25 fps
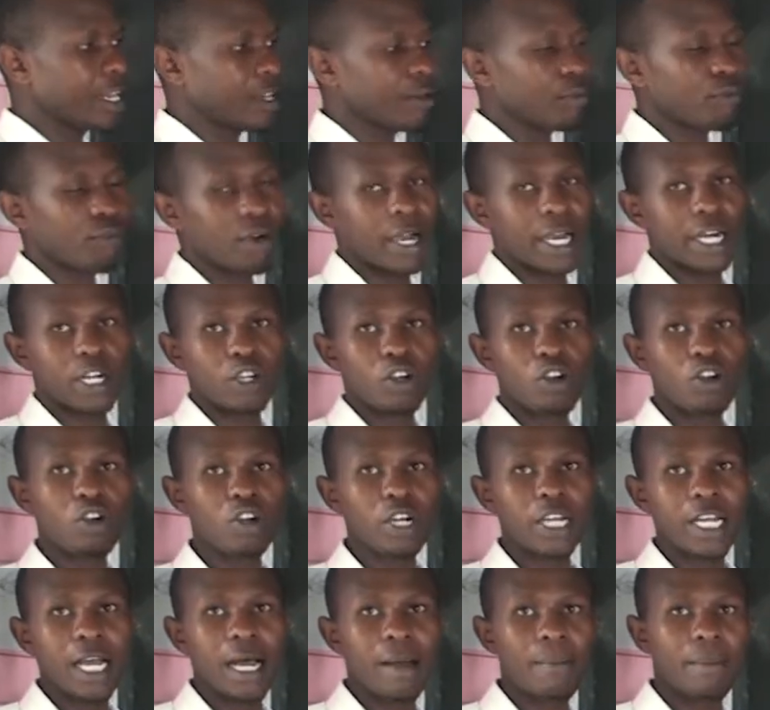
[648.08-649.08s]
identified
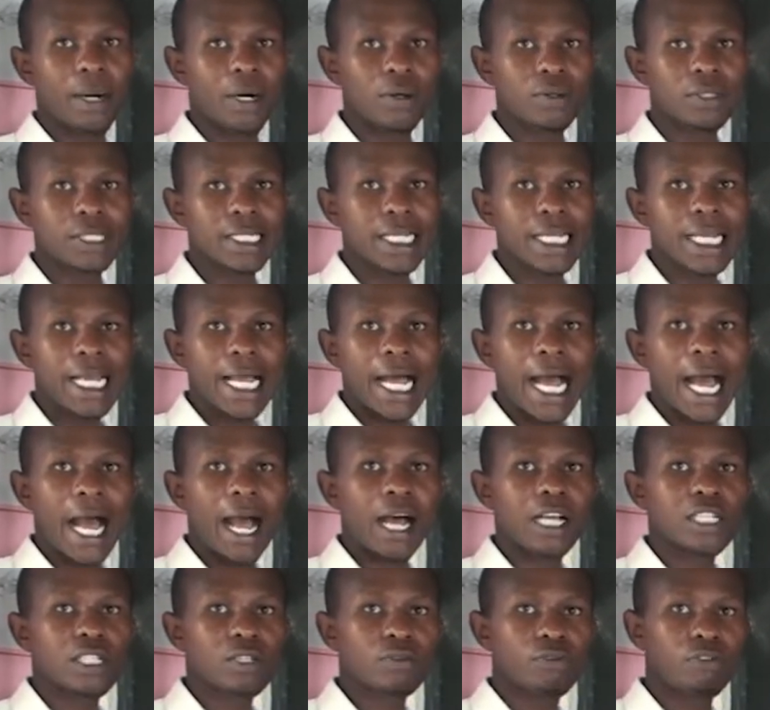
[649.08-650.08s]
all the amount
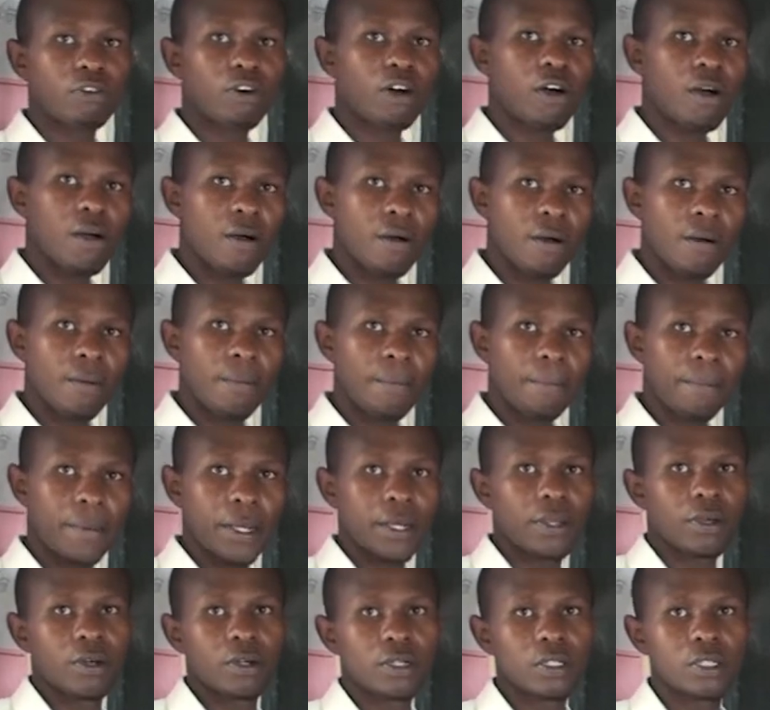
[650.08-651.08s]
as 4
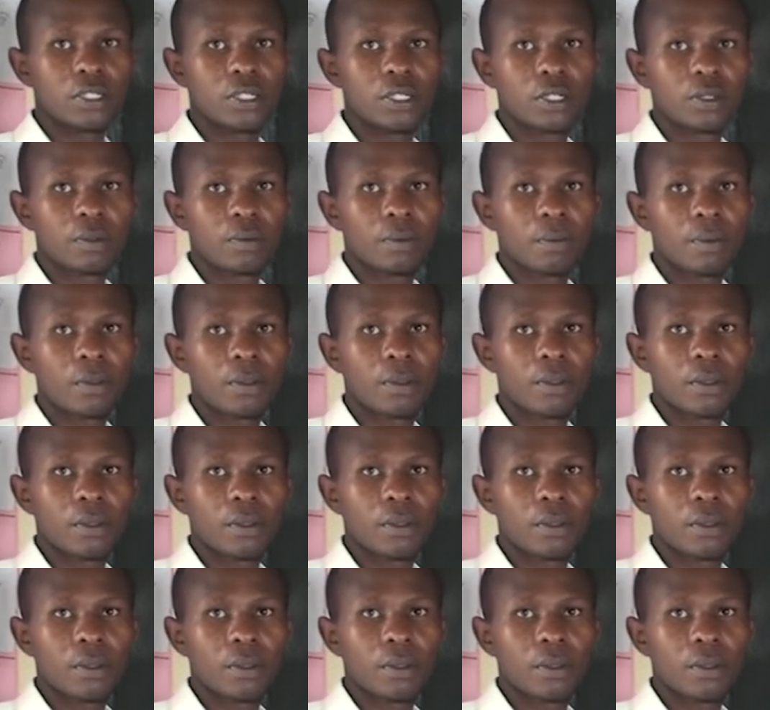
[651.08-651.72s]
millions.